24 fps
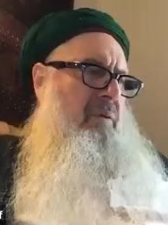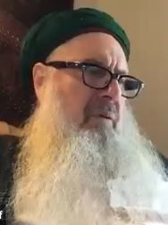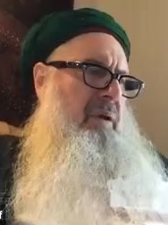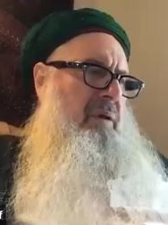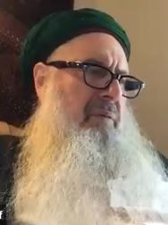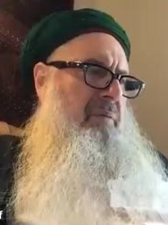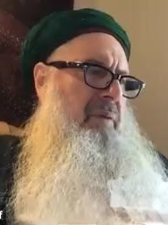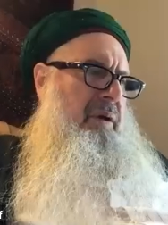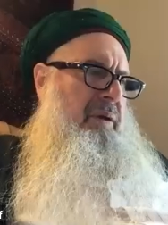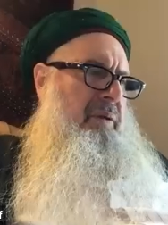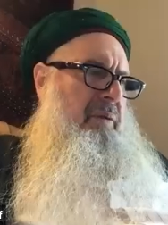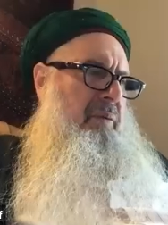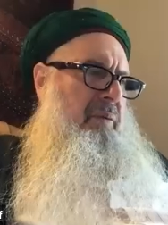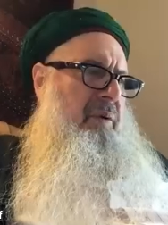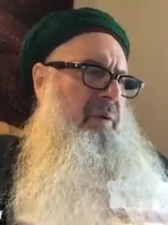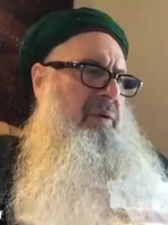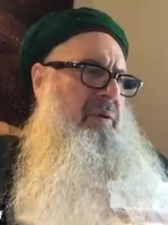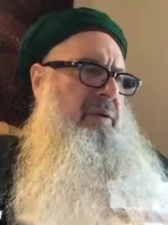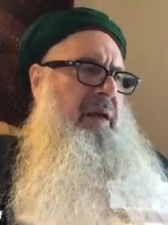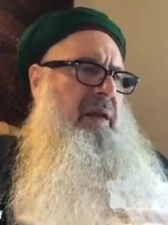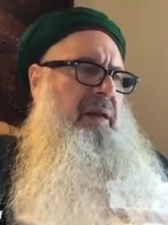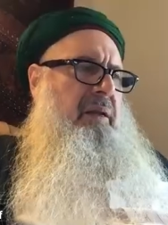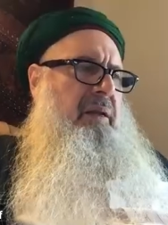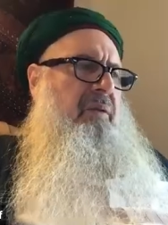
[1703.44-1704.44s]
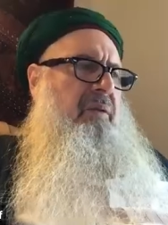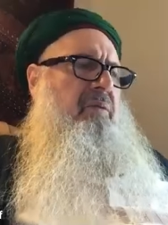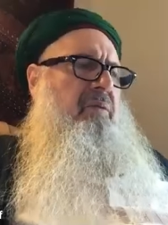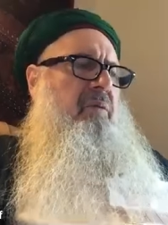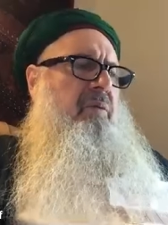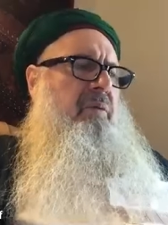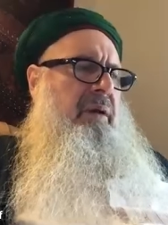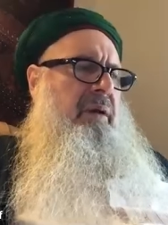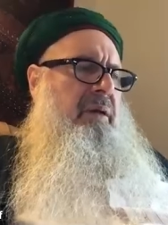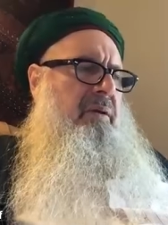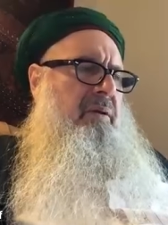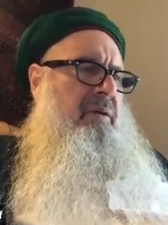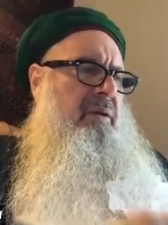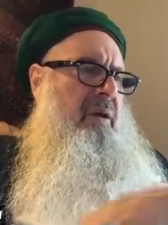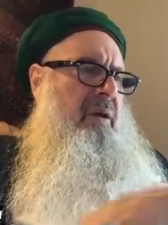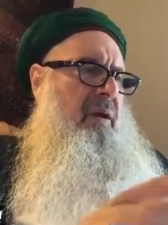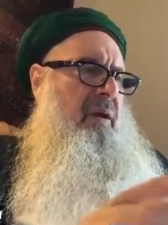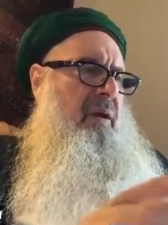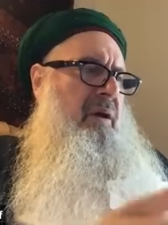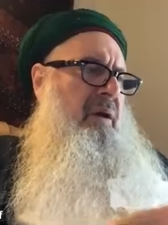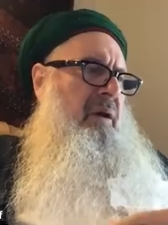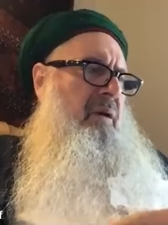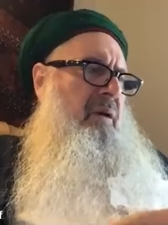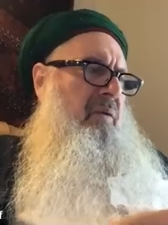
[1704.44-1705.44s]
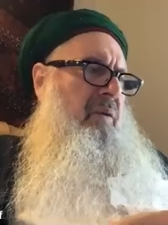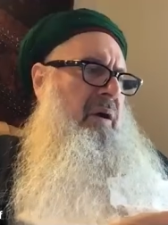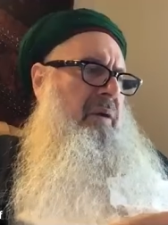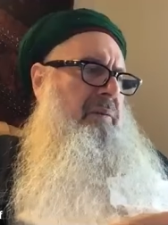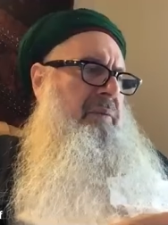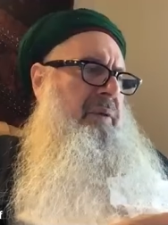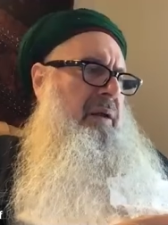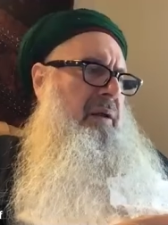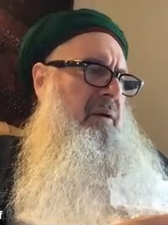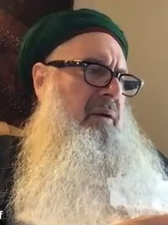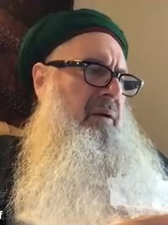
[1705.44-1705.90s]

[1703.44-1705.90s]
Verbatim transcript: holy month. We're intending to reach. Um,